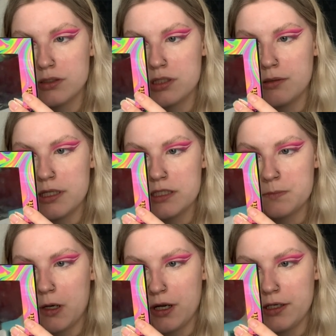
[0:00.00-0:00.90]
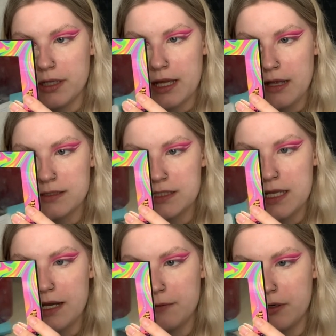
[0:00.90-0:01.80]
So at this point, they can't
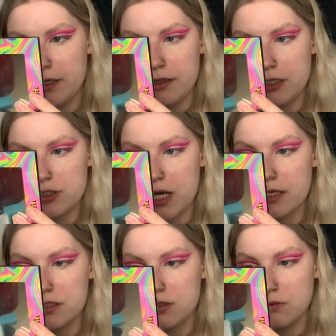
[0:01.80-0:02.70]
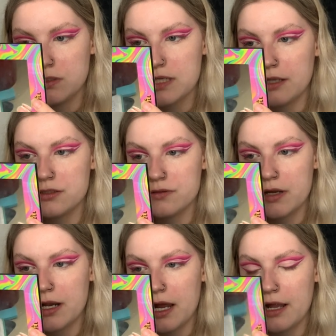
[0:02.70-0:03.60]
see anyone in the address, no one's
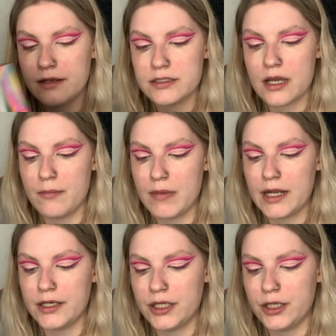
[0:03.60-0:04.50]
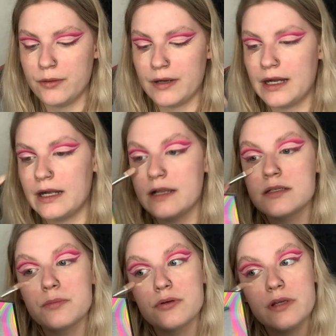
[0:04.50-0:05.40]
answering, and a man who
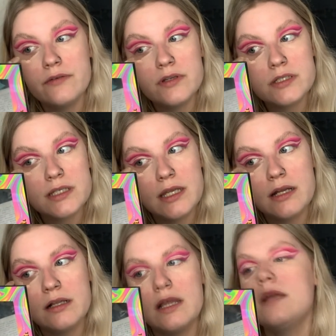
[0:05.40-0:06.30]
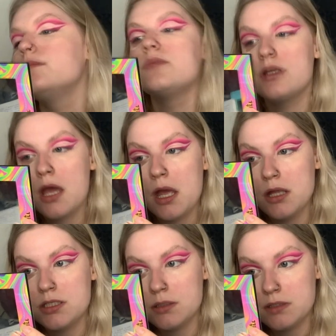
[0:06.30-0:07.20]
had previously claimed
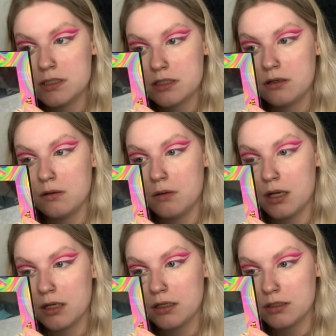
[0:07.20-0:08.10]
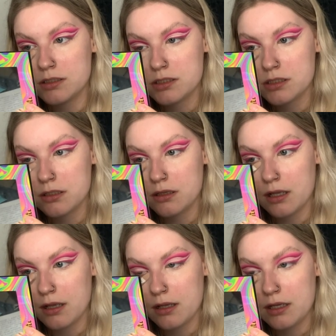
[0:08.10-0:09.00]
to his co-workers
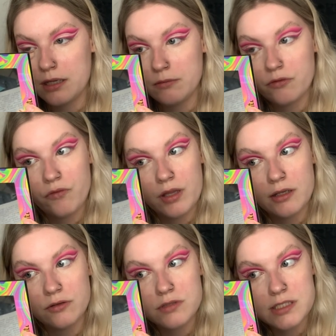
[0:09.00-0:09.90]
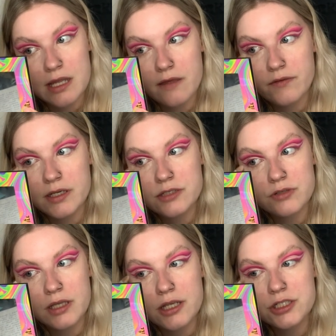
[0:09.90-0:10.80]
that he was feeling unsafe in
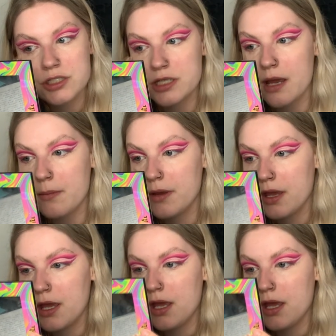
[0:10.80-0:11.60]
his relationship